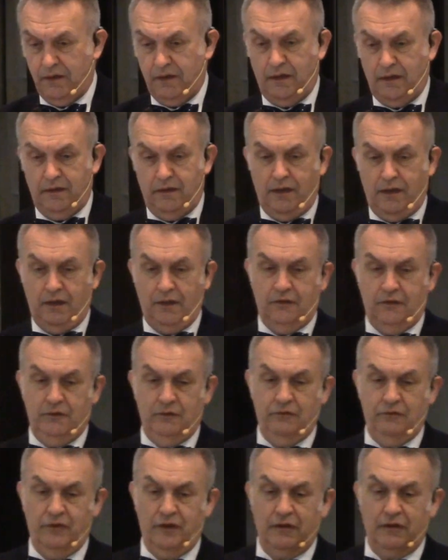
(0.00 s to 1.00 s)
and they
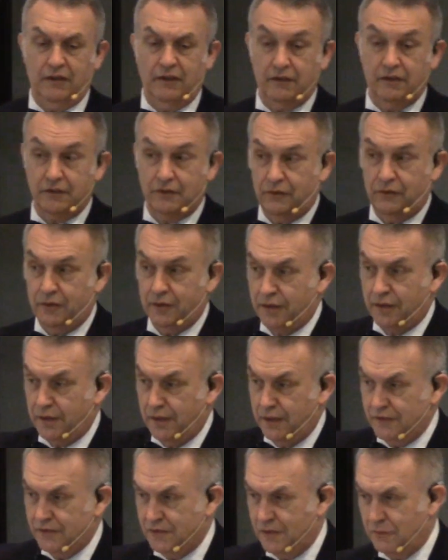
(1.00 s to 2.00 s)
do very little to
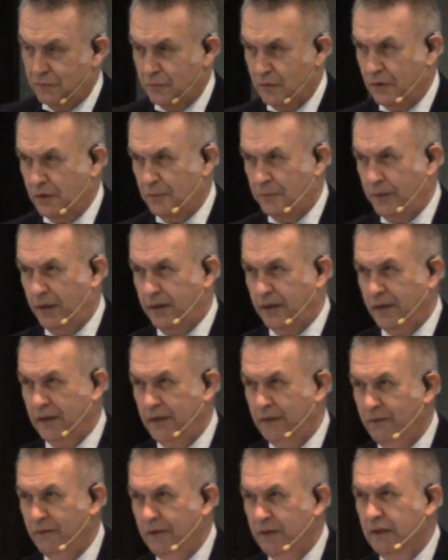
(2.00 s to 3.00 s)
organize their world. But
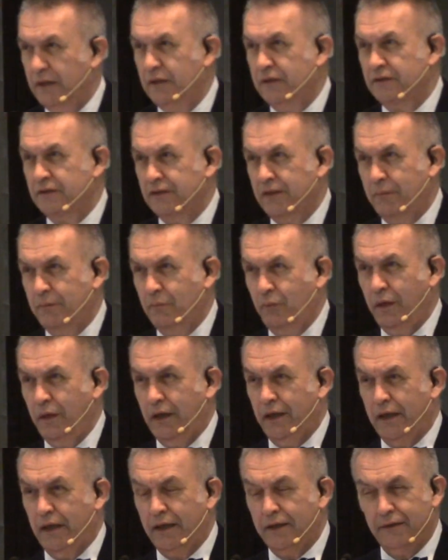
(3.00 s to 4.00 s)
even in some
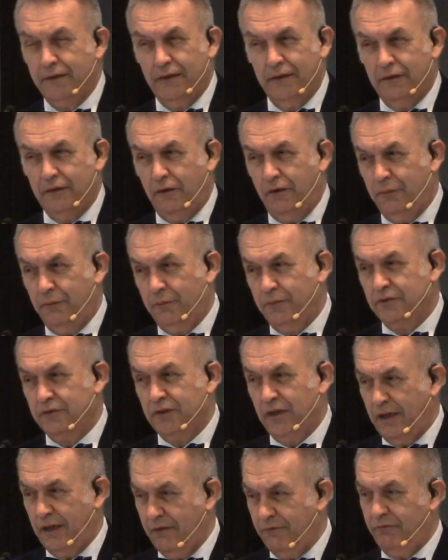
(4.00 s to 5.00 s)
way, I think
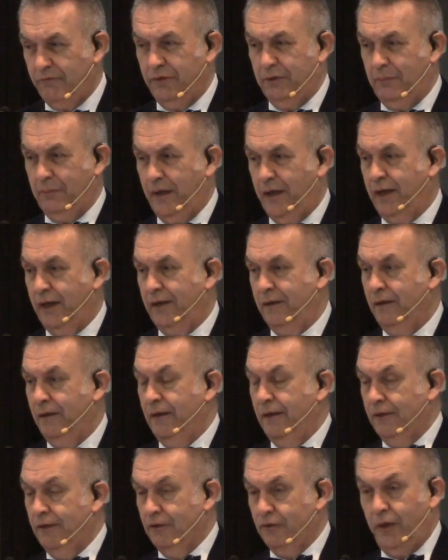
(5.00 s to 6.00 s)
almost every man
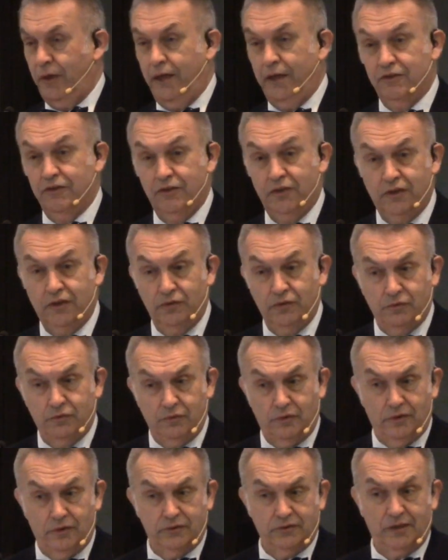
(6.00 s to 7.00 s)
tries to
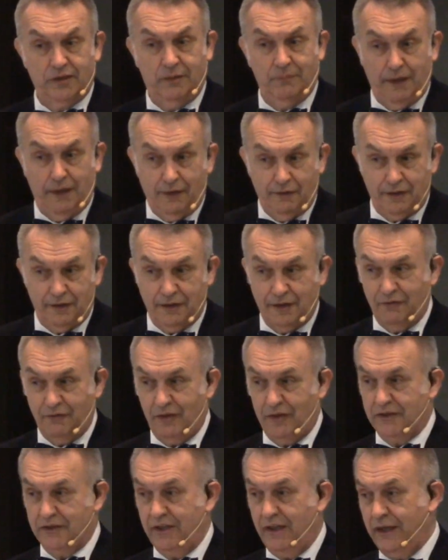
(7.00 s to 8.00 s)
control some area of
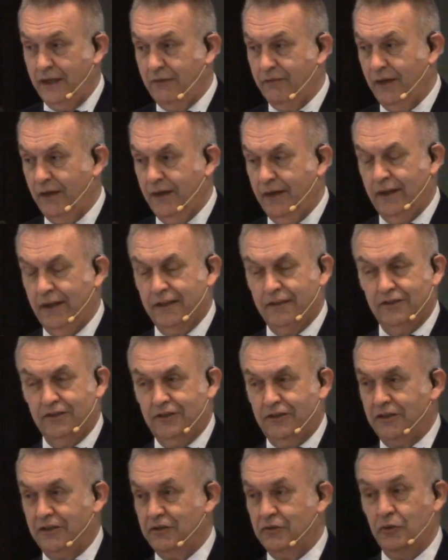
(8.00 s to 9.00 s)
his life. It's
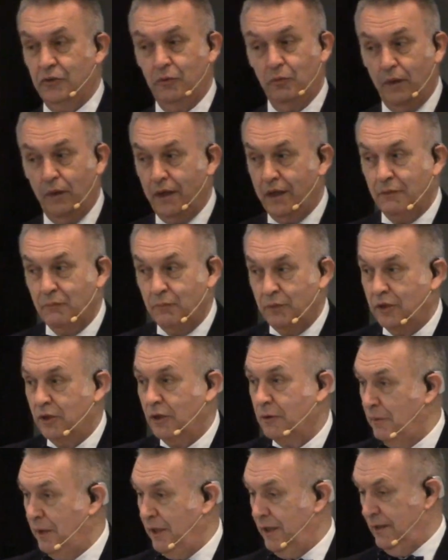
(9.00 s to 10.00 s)
just the way we
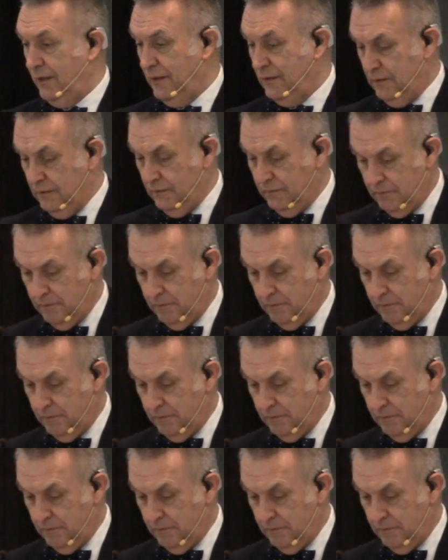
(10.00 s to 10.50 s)
are made.